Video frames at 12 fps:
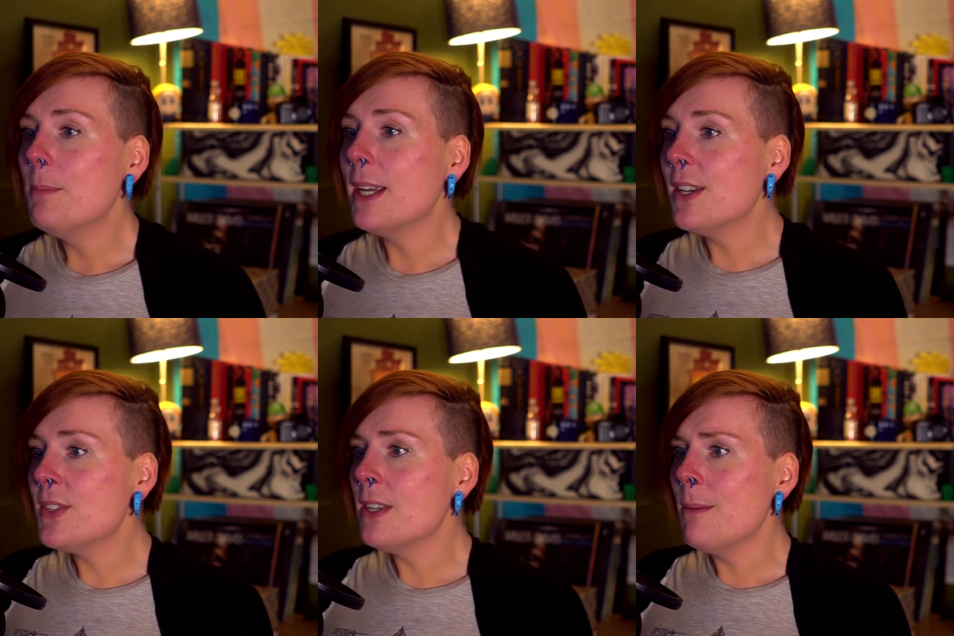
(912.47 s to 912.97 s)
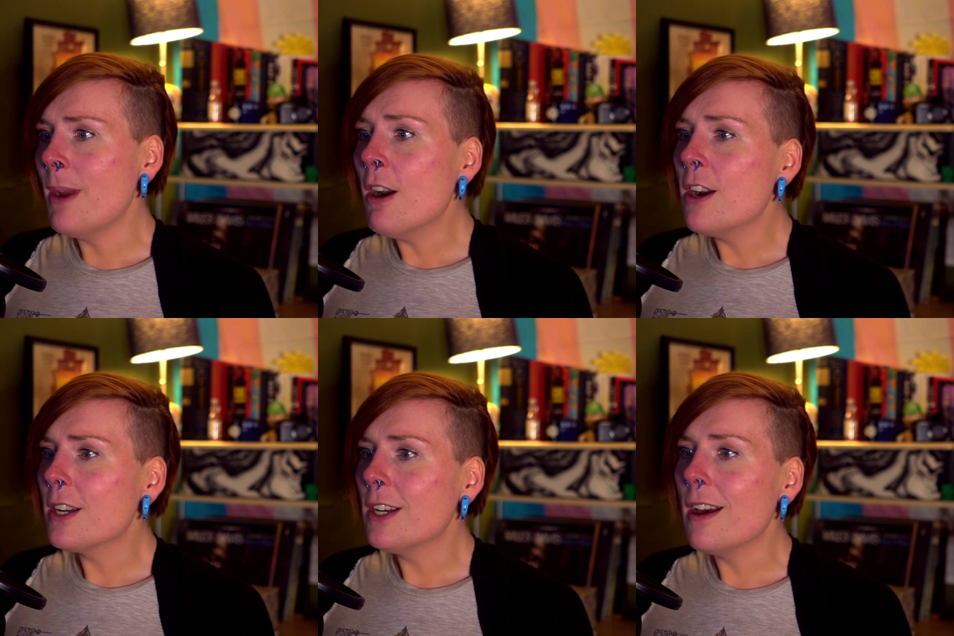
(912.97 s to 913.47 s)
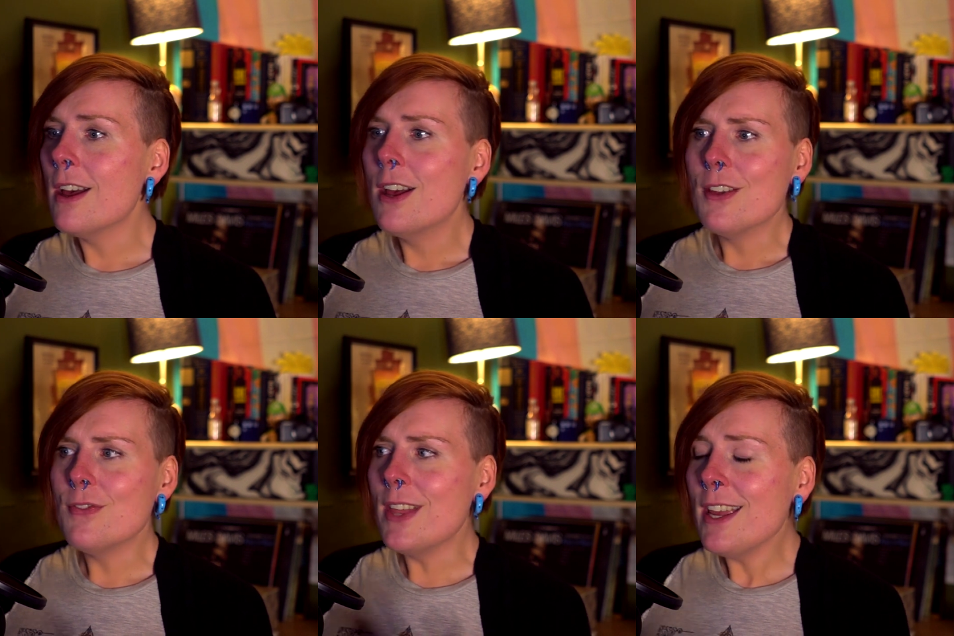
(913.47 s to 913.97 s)
because in
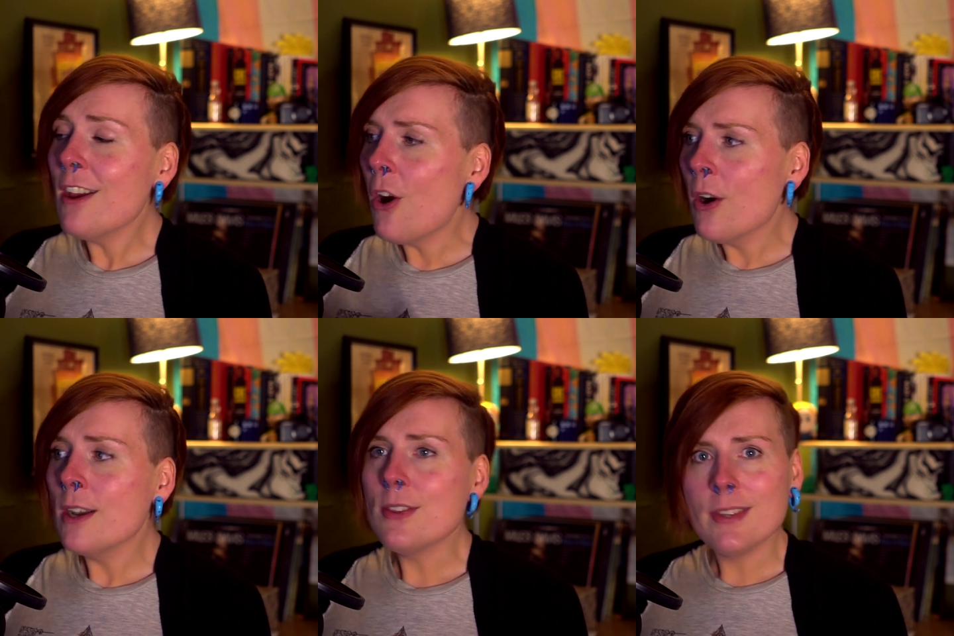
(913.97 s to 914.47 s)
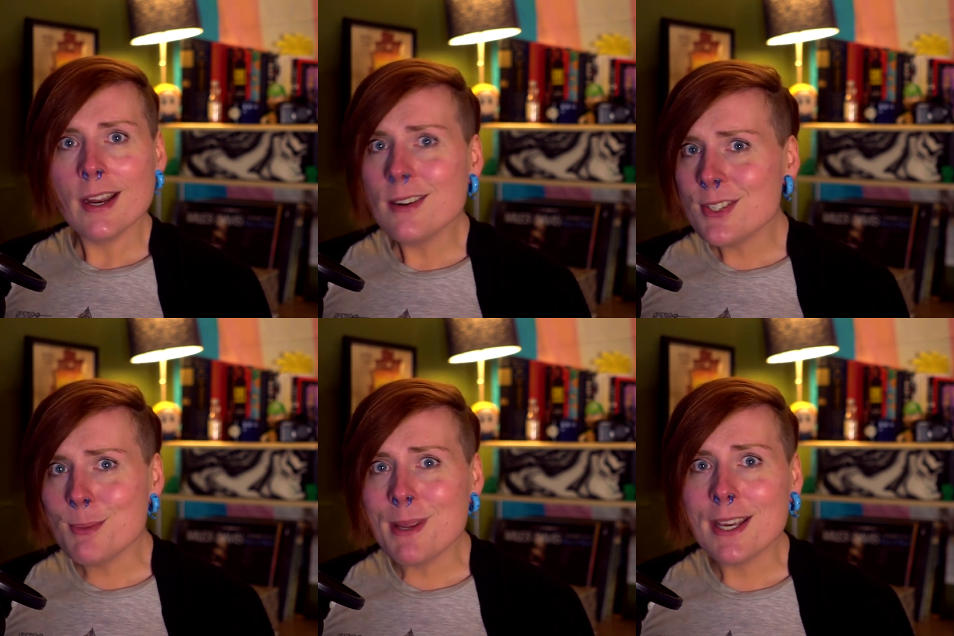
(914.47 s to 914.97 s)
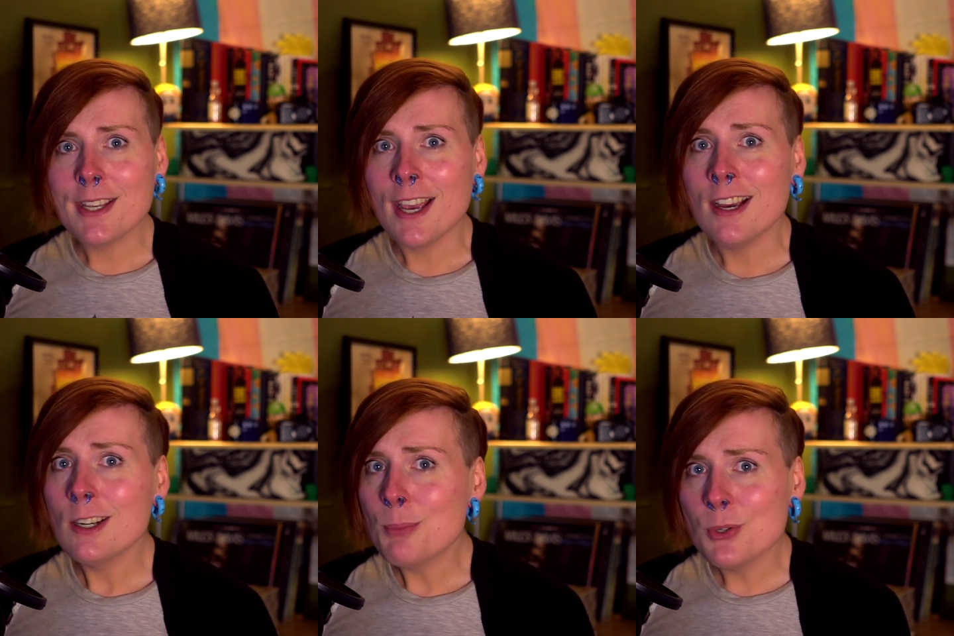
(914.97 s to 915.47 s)
America, they aren't there to be
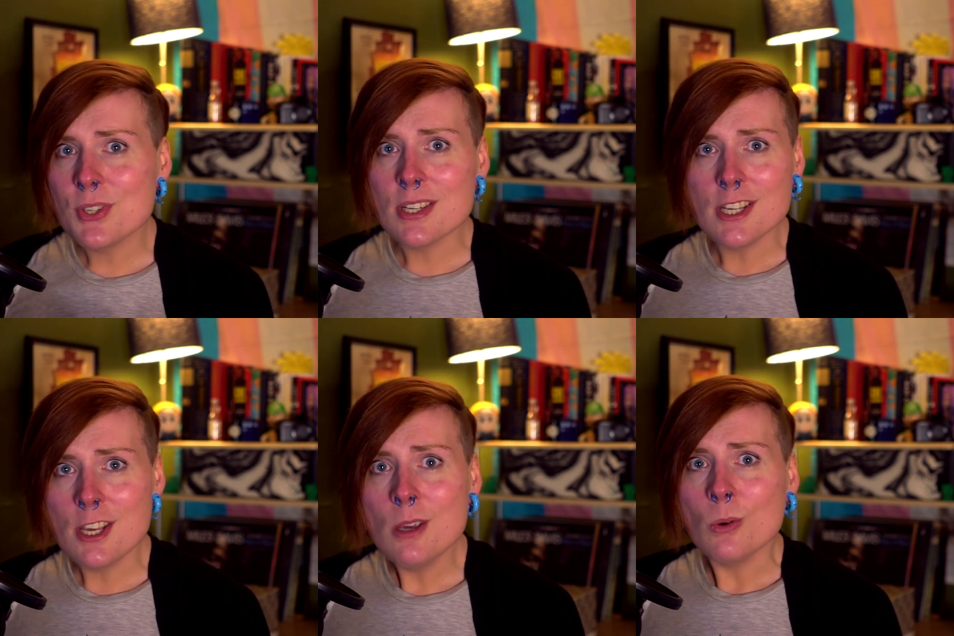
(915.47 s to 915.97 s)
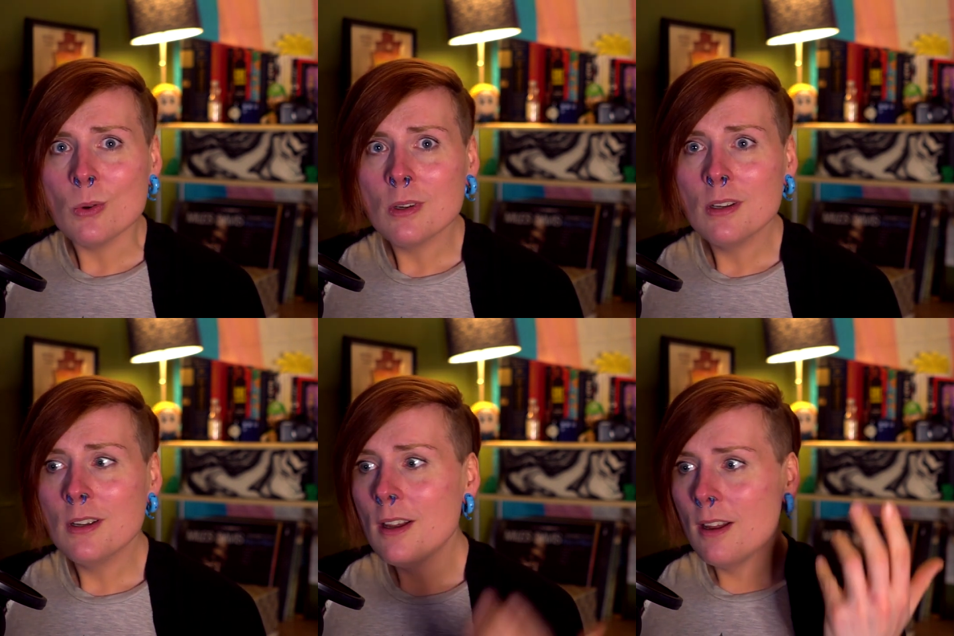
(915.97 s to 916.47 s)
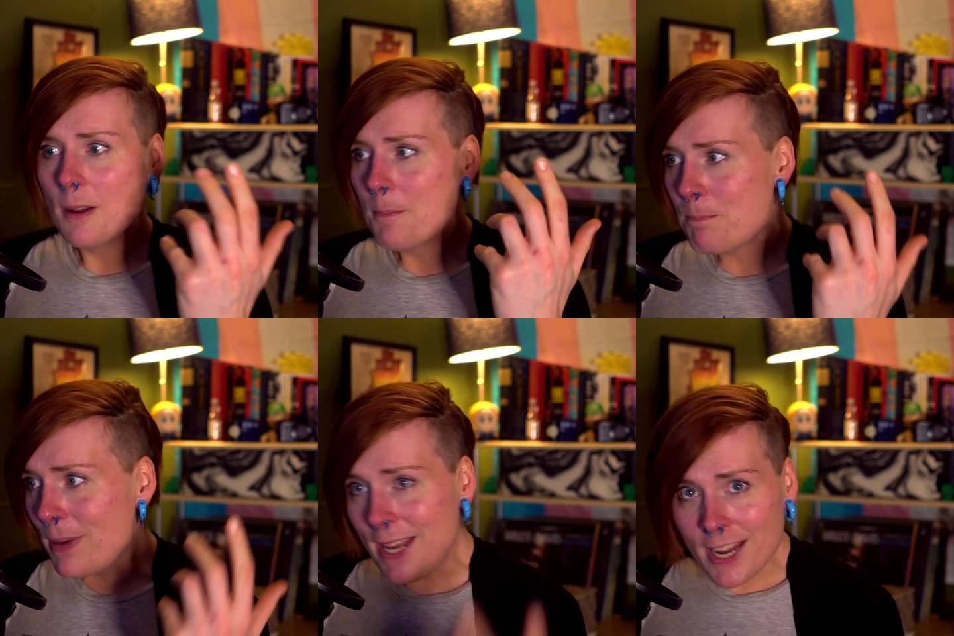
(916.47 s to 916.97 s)
accountable to you.
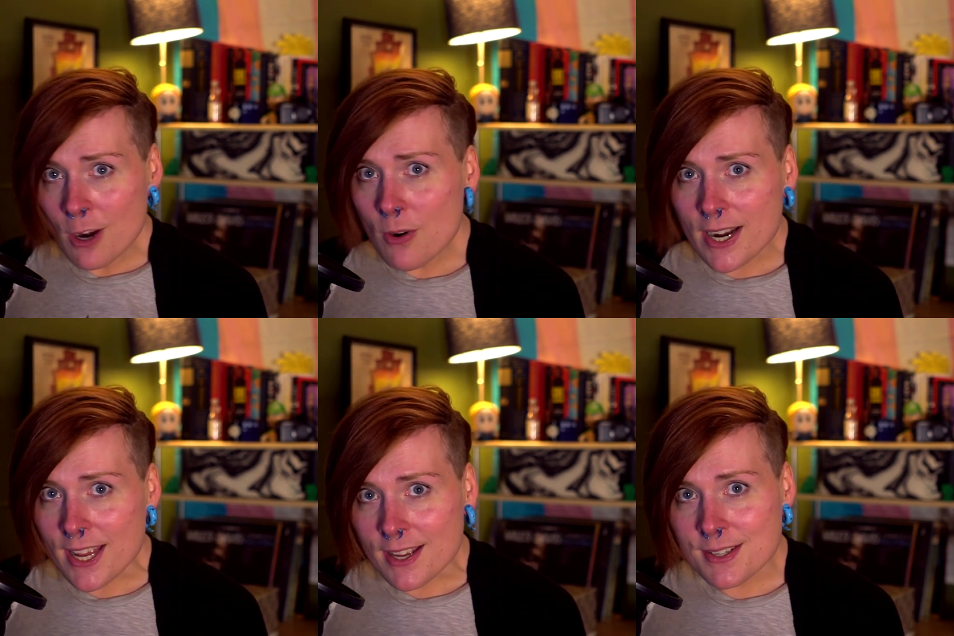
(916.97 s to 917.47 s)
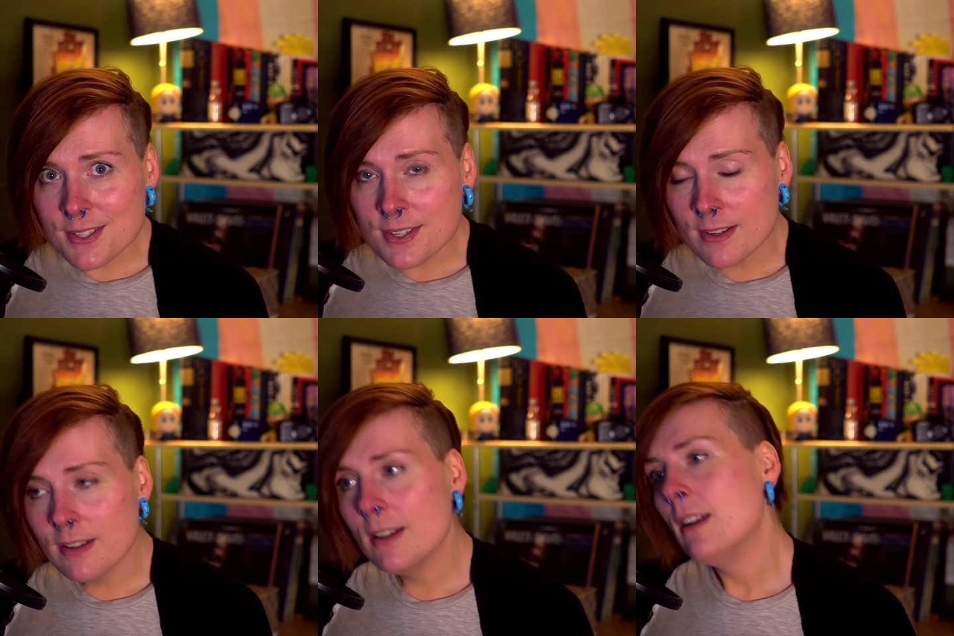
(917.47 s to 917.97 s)
Period.